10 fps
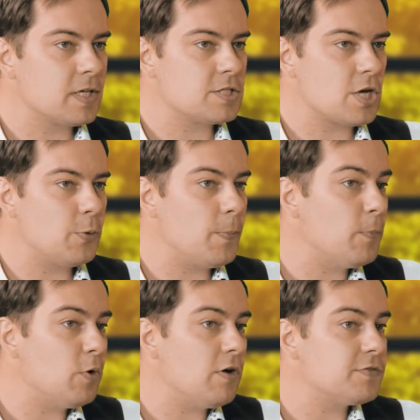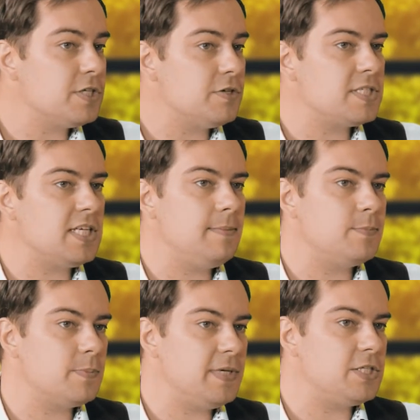So more often you seem
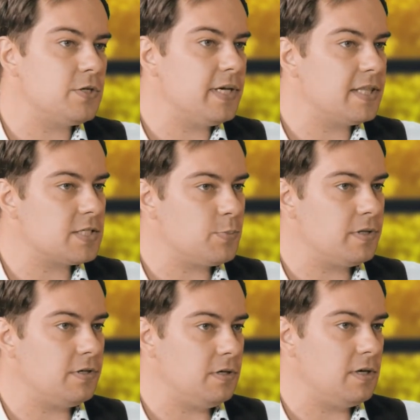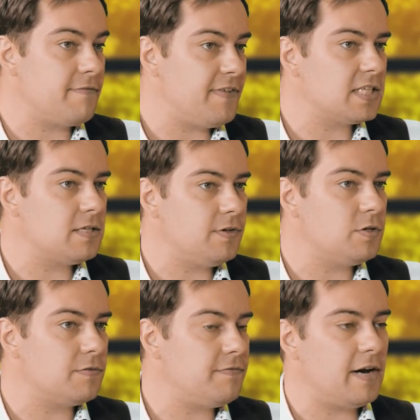to be doing this with the effective
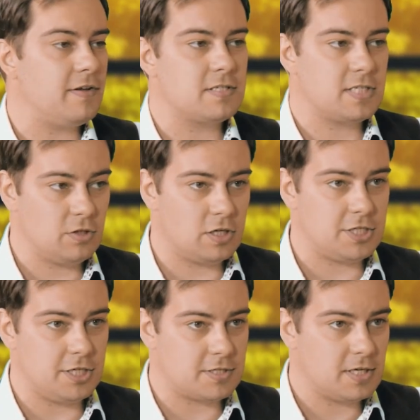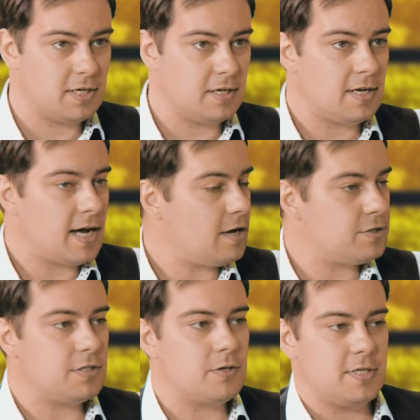use of various technologies. How
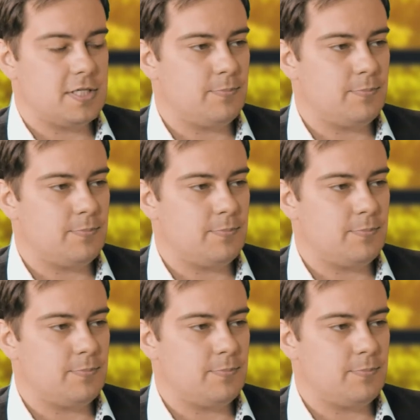do you do this in